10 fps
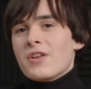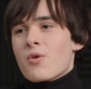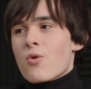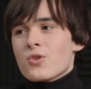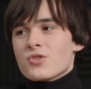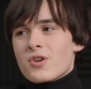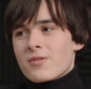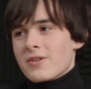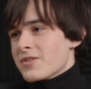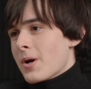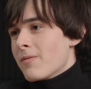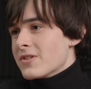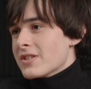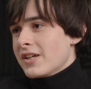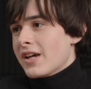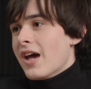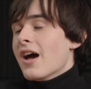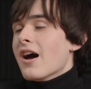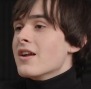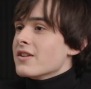in the horror genre is obviously
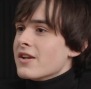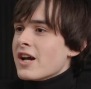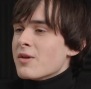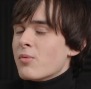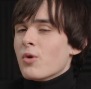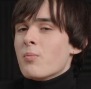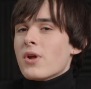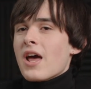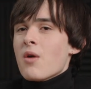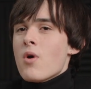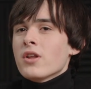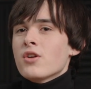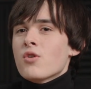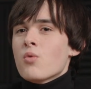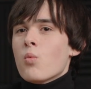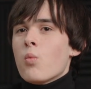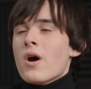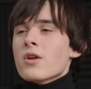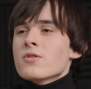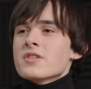undeniable, but I want to know,
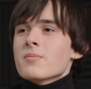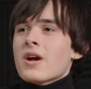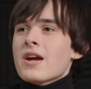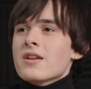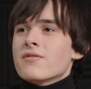what are some kind